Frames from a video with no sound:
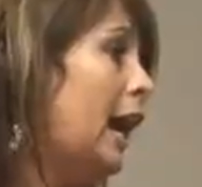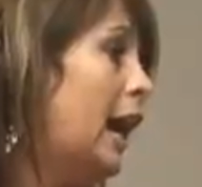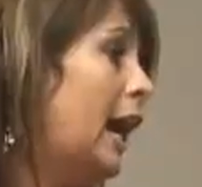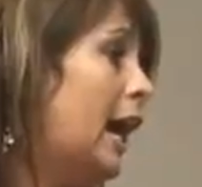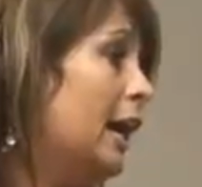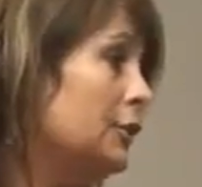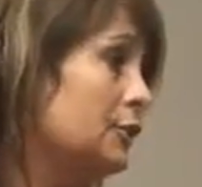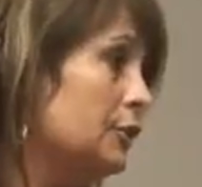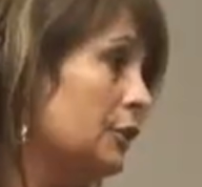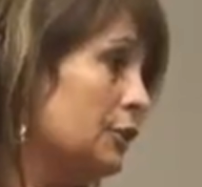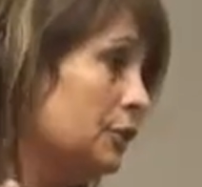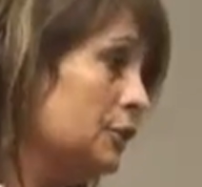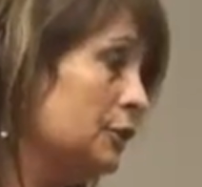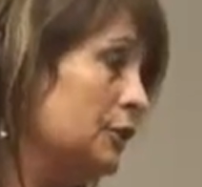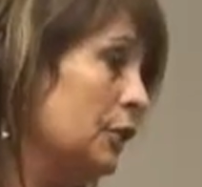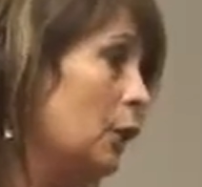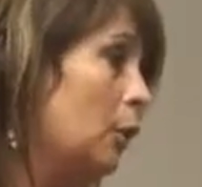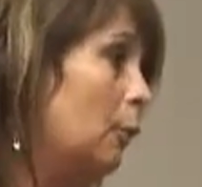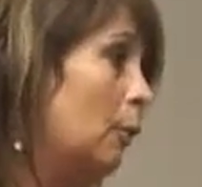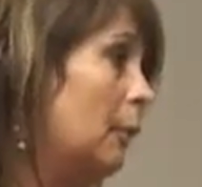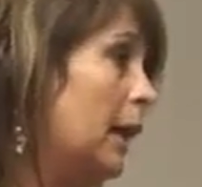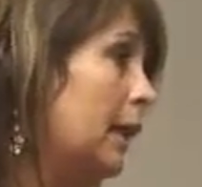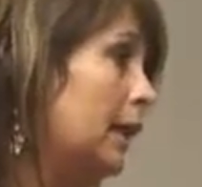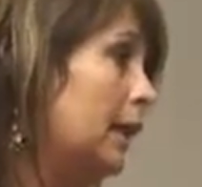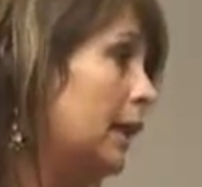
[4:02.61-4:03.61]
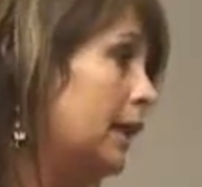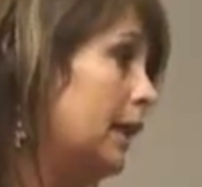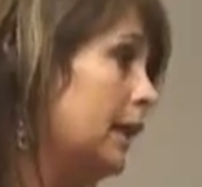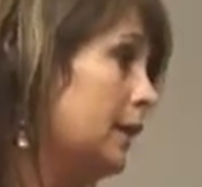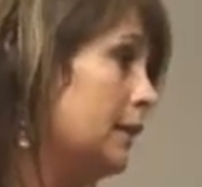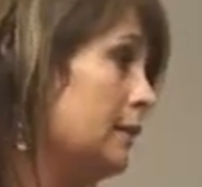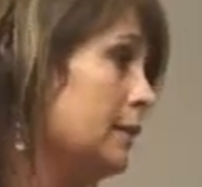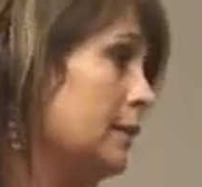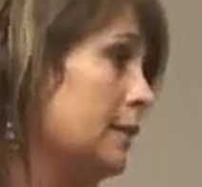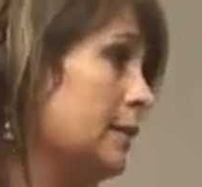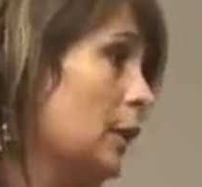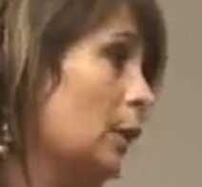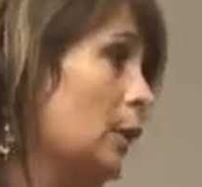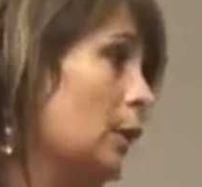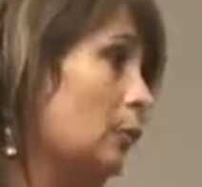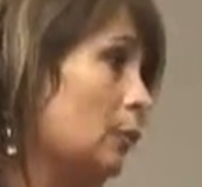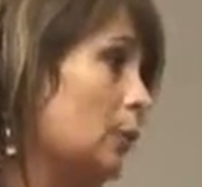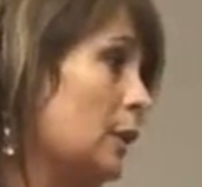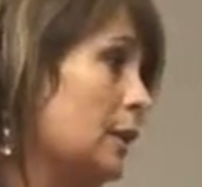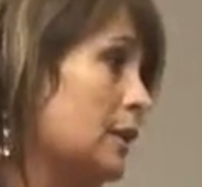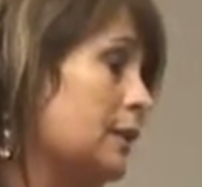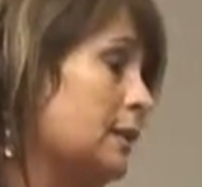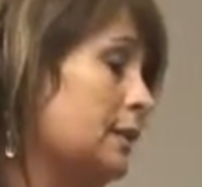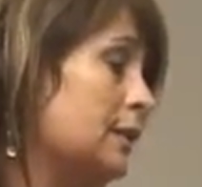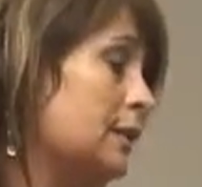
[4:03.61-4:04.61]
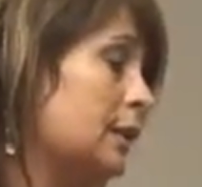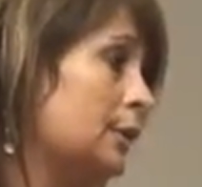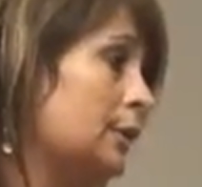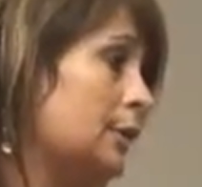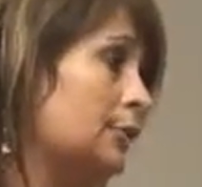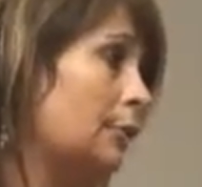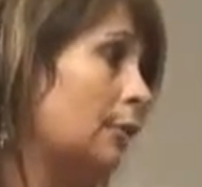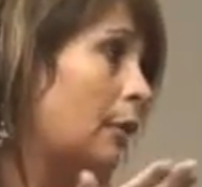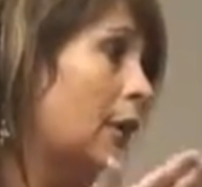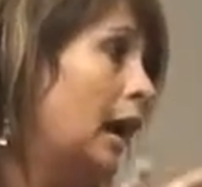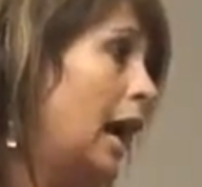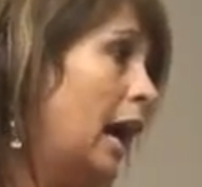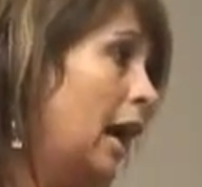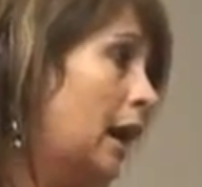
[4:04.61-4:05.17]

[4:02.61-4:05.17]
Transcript: I just know my land is zoned residential.